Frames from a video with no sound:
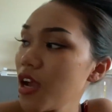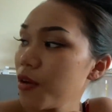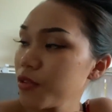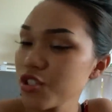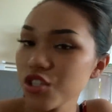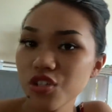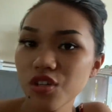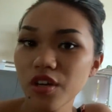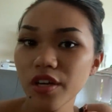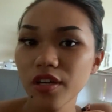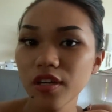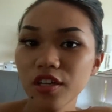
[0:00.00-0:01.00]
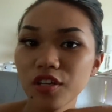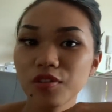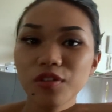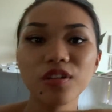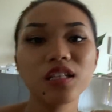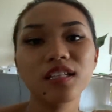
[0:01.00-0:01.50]
which are, you
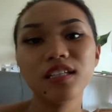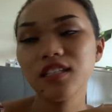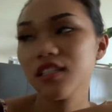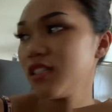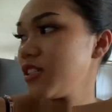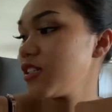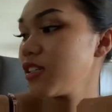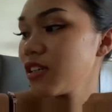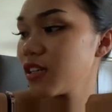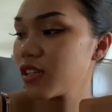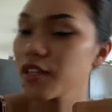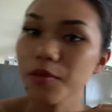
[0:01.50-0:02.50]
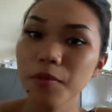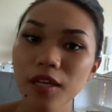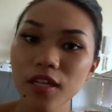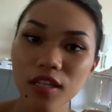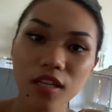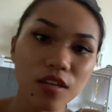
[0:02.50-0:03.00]
know, cleaning a little
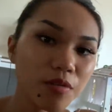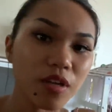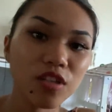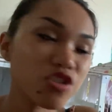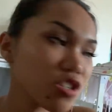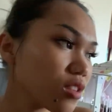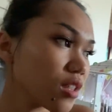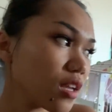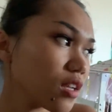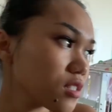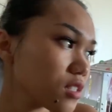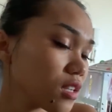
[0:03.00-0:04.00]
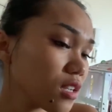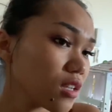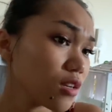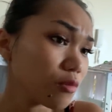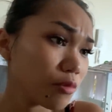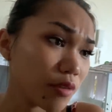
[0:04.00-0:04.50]
bit, arranging things,
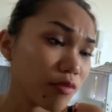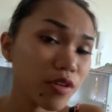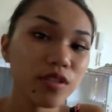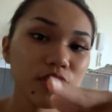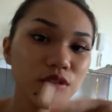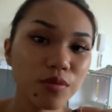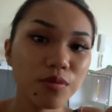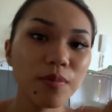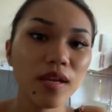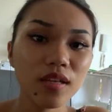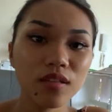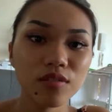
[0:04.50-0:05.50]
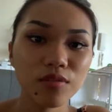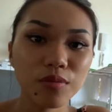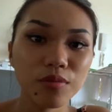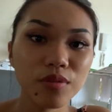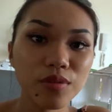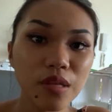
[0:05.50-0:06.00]
whatever, so make it
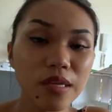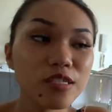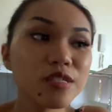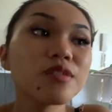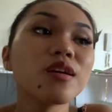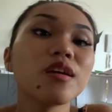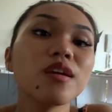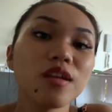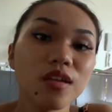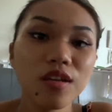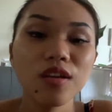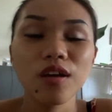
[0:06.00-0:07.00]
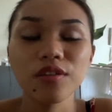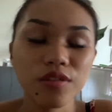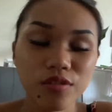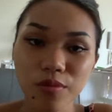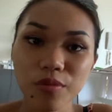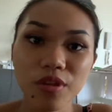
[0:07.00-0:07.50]
so the things, yeah,
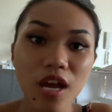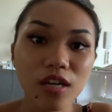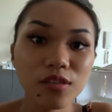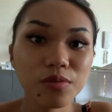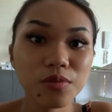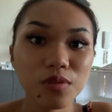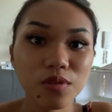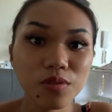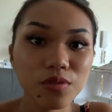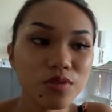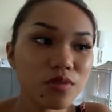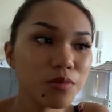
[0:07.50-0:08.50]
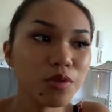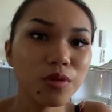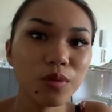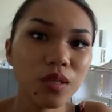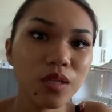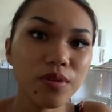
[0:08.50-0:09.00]
so the house looks, you know,
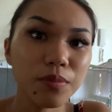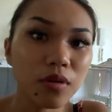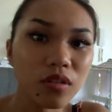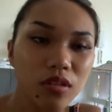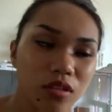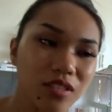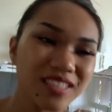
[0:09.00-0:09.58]
livable.